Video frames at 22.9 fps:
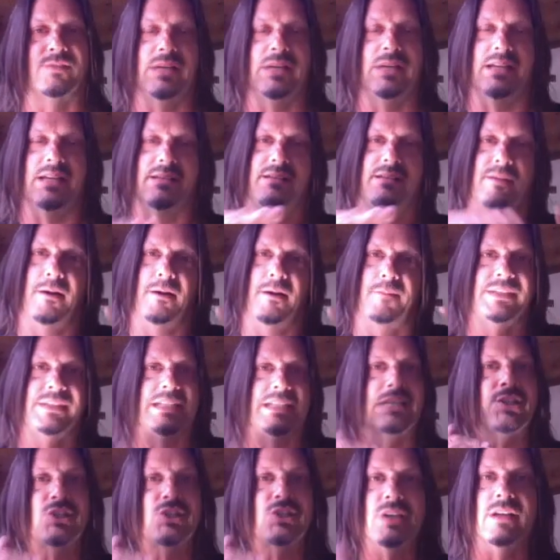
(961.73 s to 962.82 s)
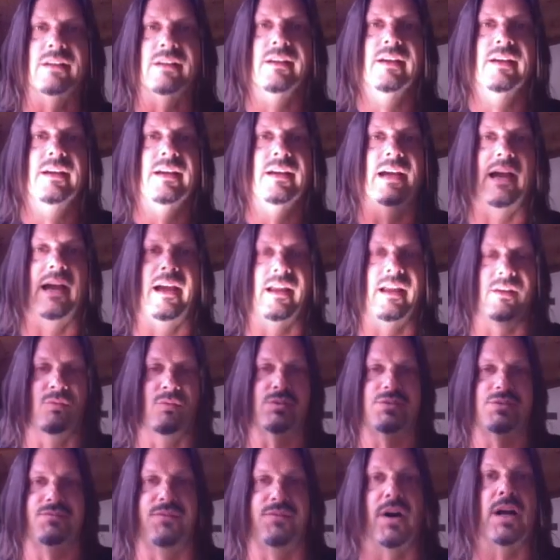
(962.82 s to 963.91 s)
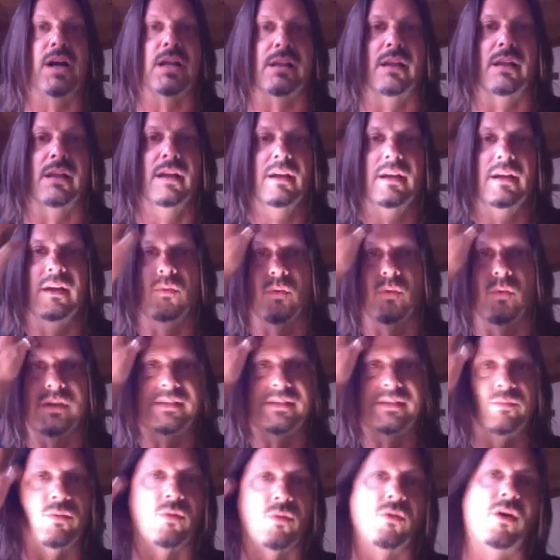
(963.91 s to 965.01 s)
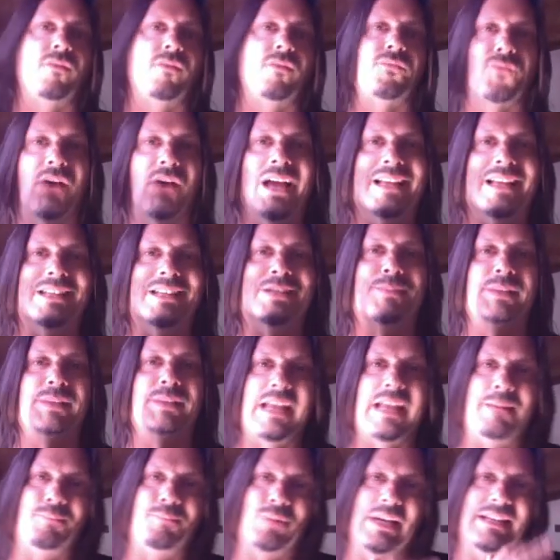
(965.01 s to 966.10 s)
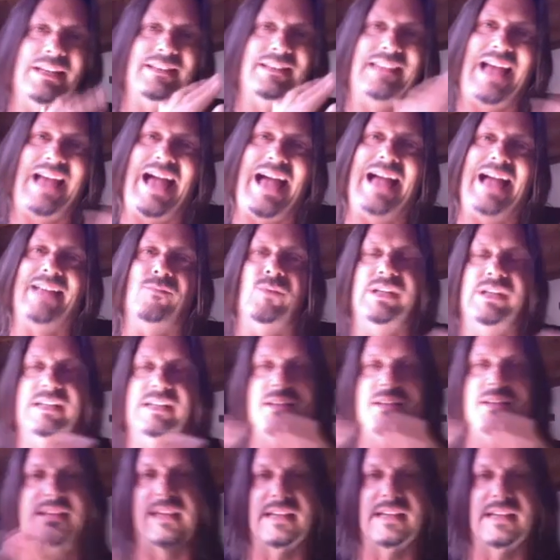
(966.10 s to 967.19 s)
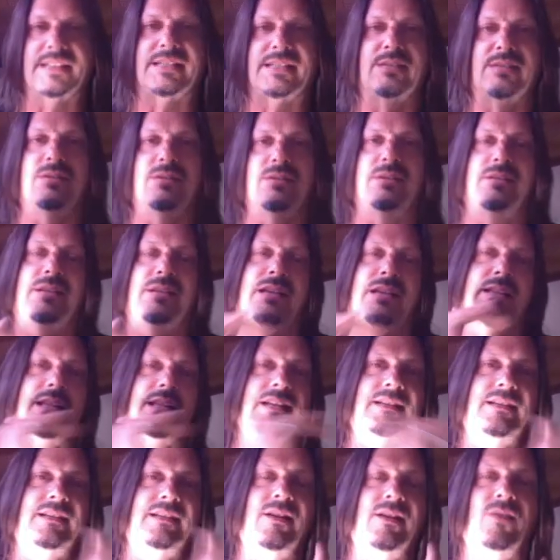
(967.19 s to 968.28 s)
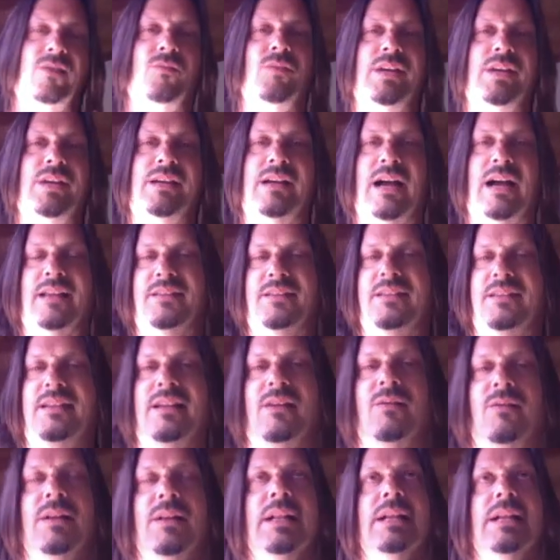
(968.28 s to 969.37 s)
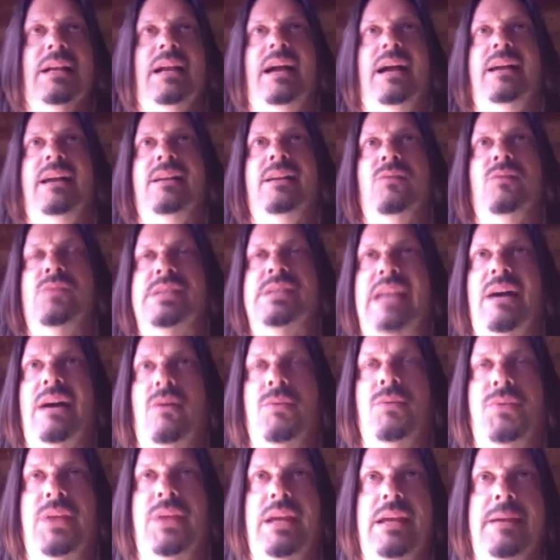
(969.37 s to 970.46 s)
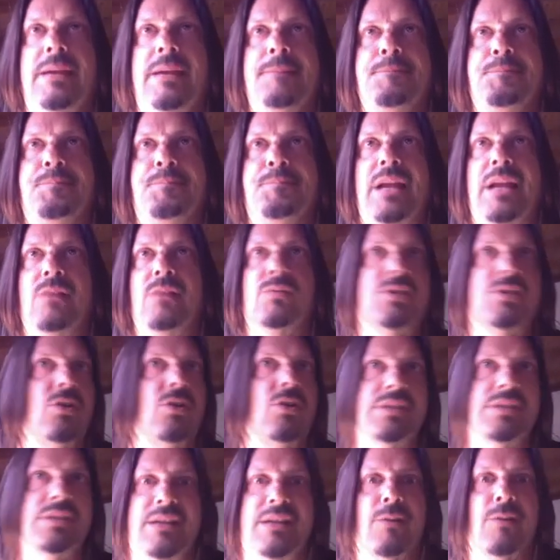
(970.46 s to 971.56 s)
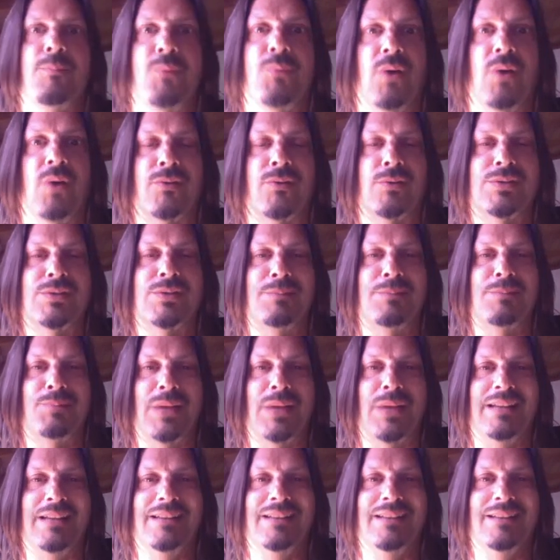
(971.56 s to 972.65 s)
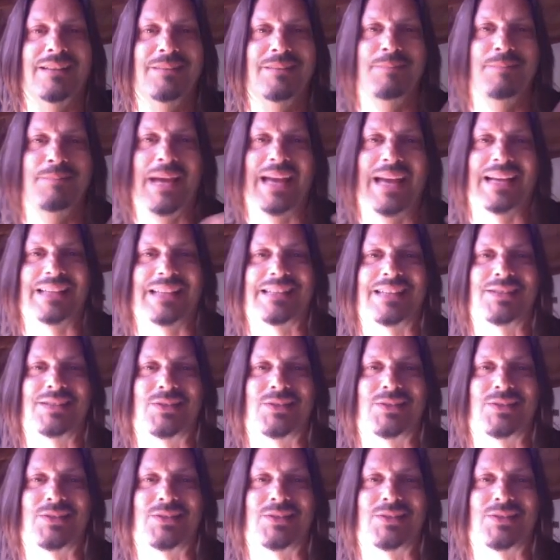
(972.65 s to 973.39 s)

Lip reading: We had competition, and it was fun. It wasn't, we were all friends, but they played that and we did this, and they, like, you know, we got, you know, and it was healthy. And it was all because their brothers had played in bands.